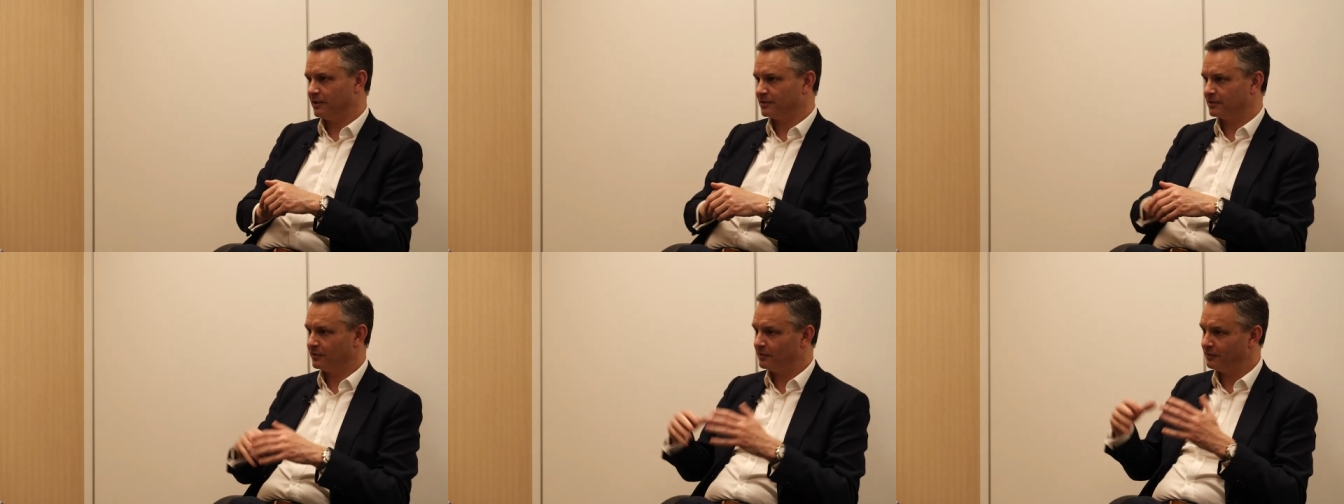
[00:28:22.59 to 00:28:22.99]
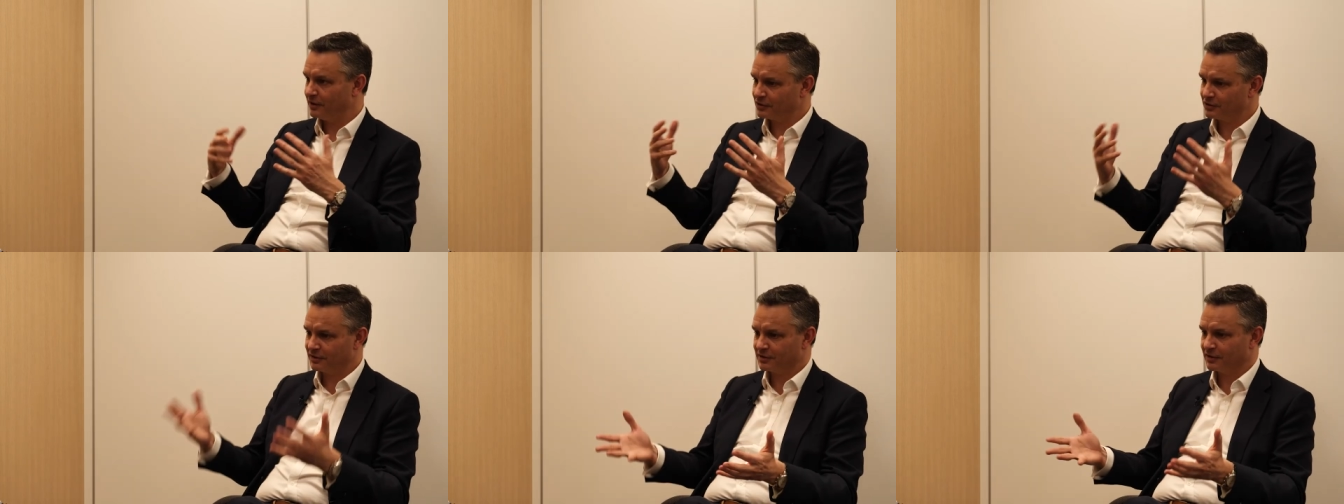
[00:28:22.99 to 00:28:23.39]
So you're
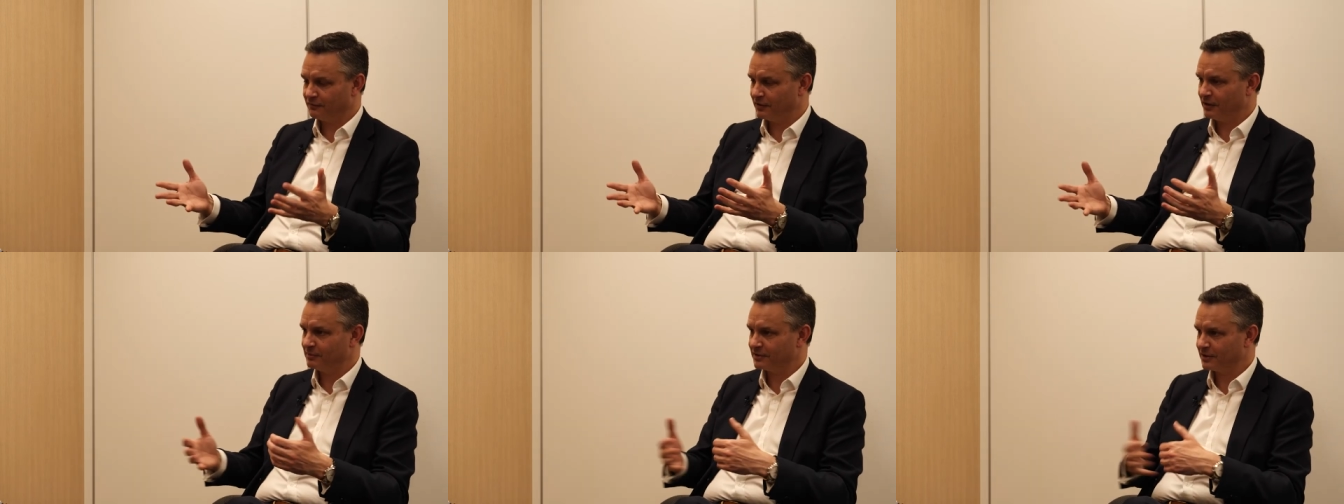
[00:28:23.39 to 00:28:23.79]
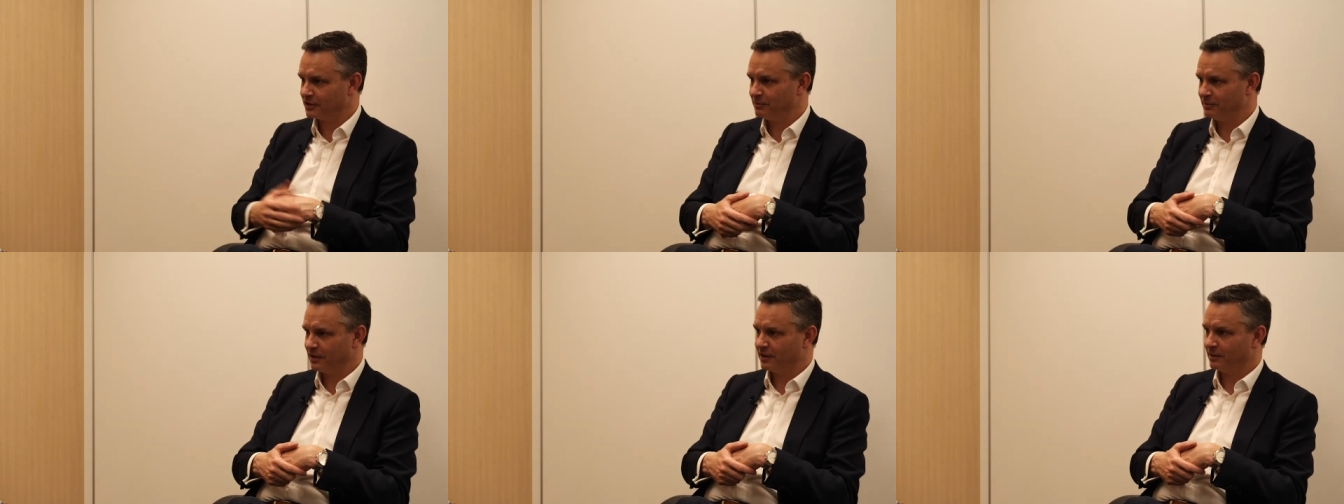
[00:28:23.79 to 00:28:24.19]
actually so the farmer's
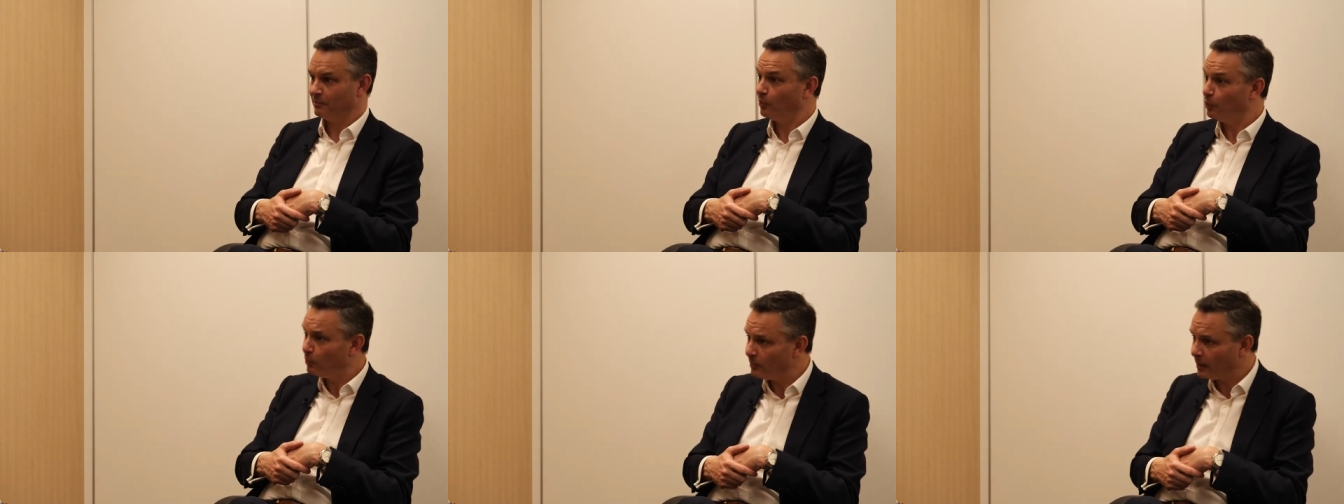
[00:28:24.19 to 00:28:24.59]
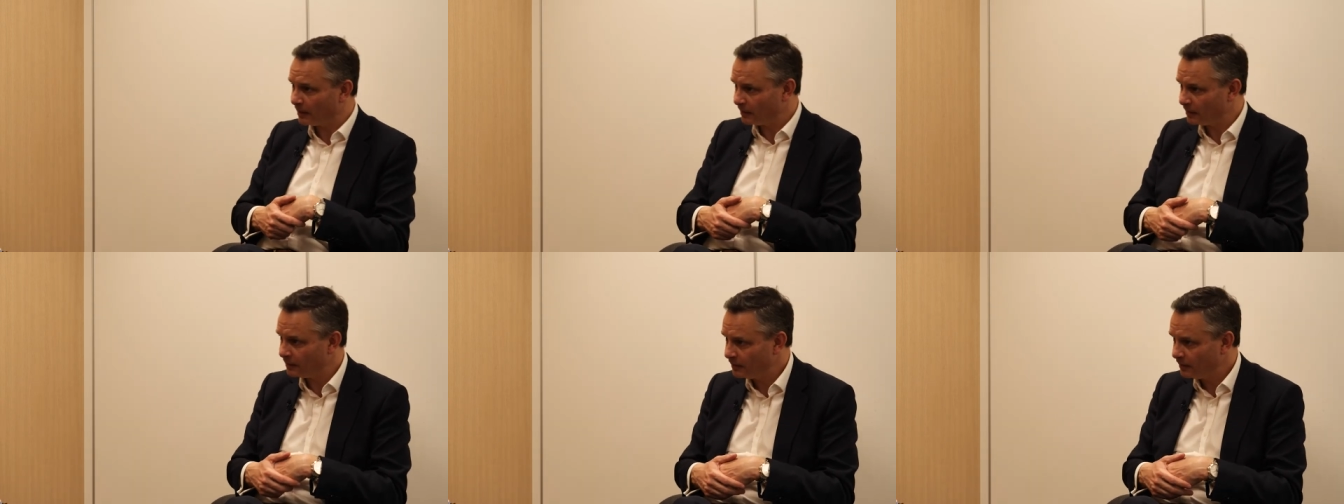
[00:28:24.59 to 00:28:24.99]
actually making more
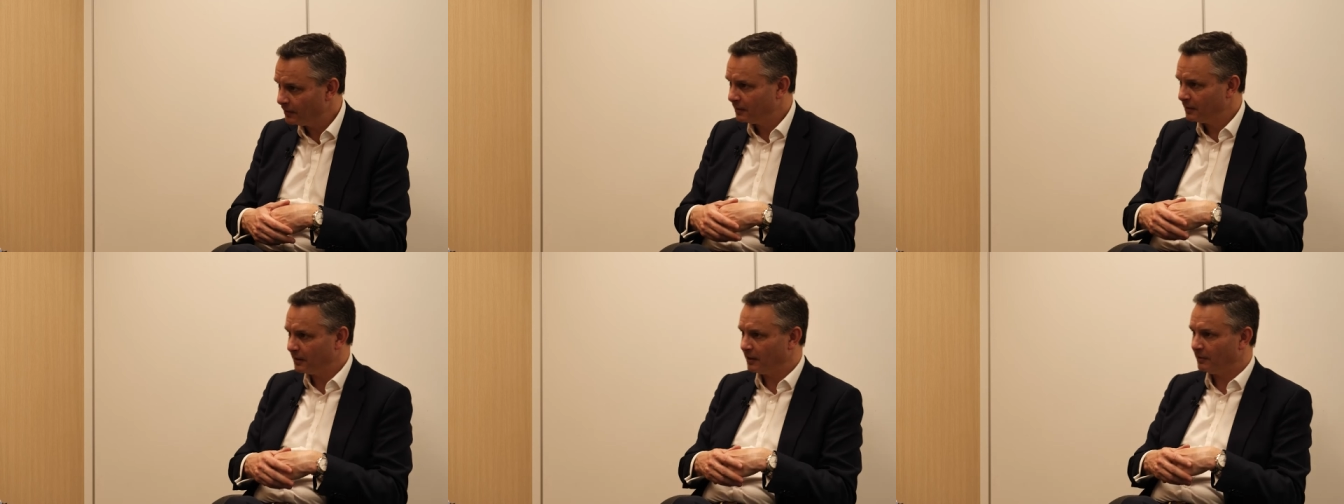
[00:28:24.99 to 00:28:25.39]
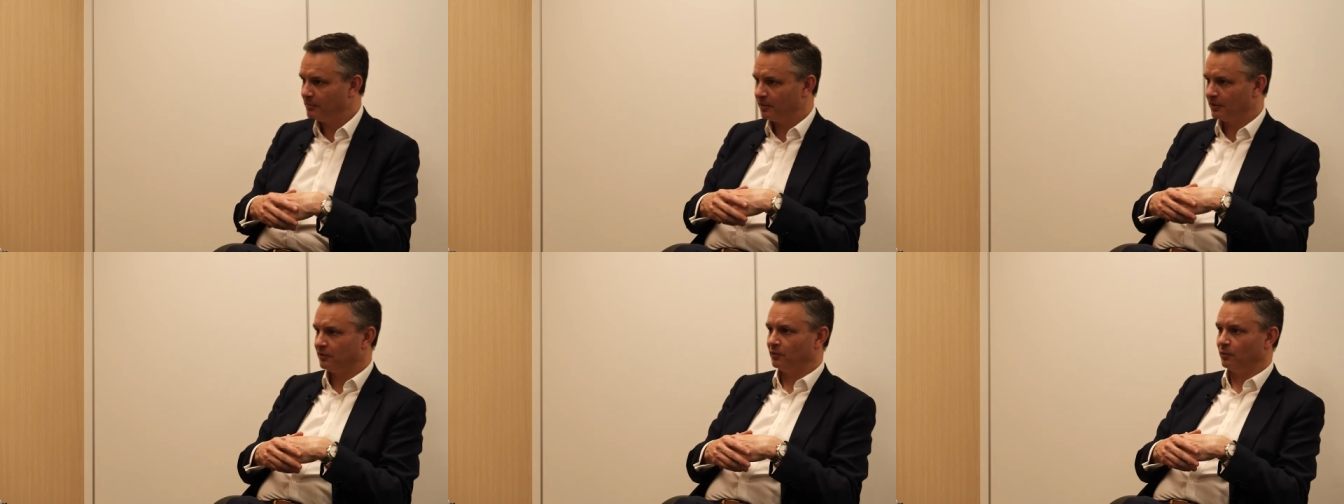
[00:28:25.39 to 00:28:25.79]
money, um,
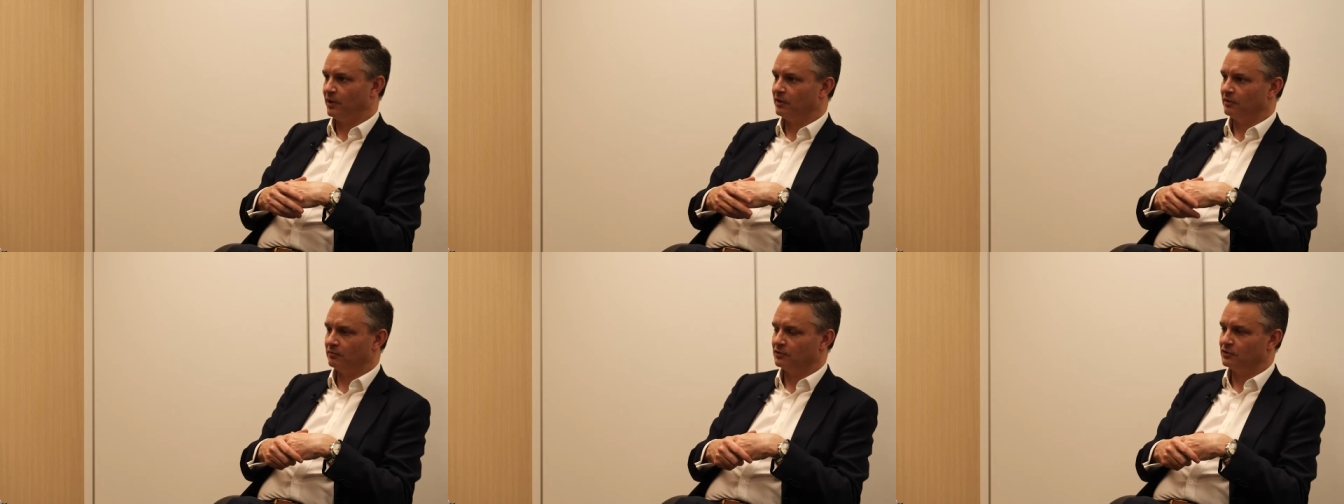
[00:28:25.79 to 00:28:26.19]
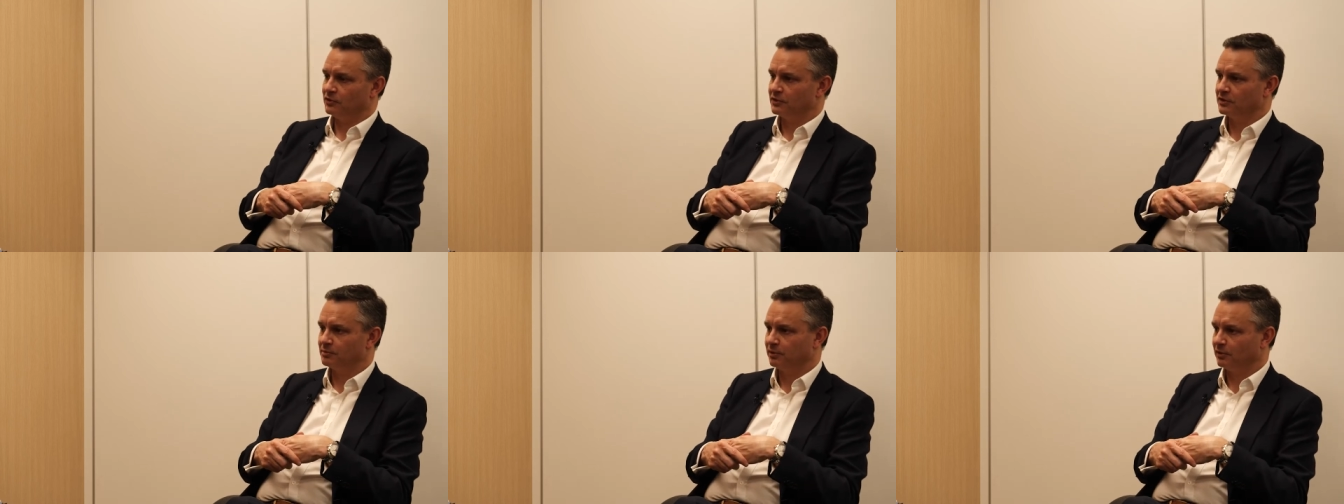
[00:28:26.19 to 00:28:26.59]
but in a way that
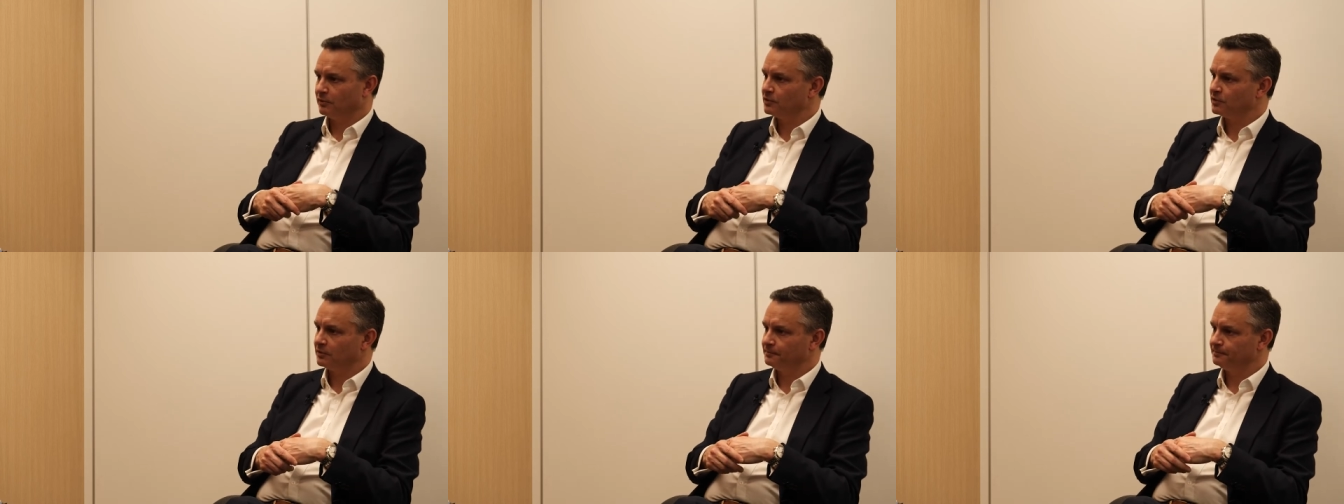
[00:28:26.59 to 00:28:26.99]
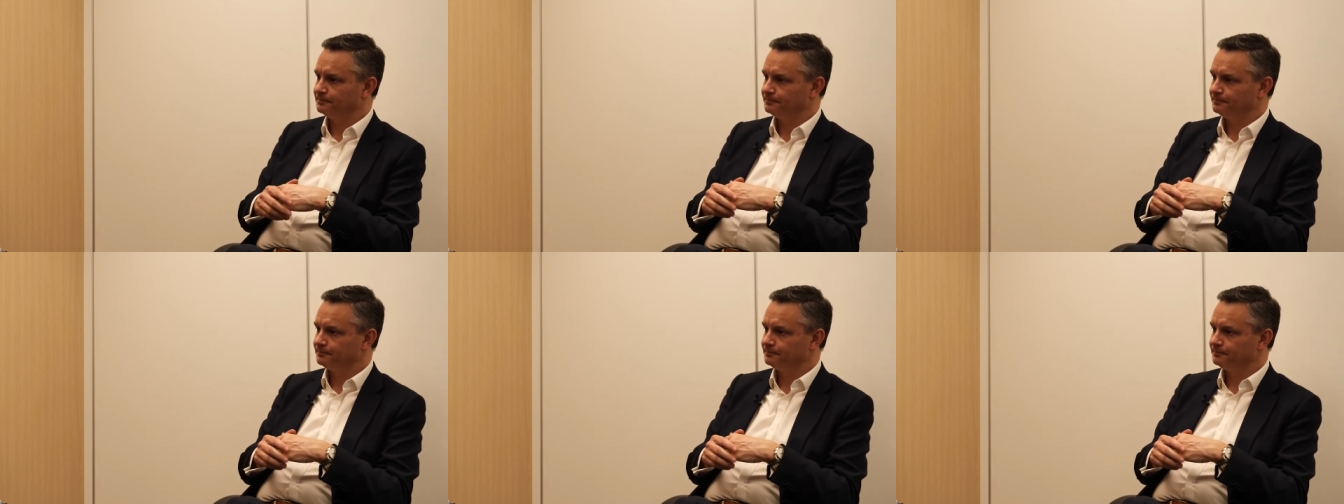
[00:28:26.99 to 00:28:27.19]
reduces pollution.